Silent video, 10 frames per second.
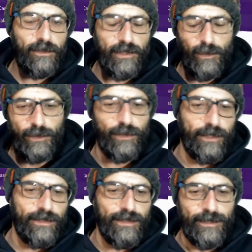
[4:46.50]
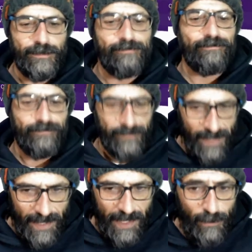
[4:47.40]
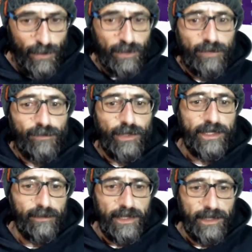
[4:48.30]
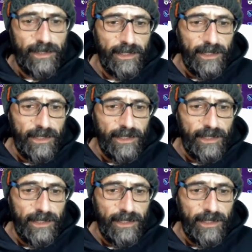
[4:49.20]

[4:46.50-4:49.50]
Ecuadorian. So yeah, and we got him for 8 million.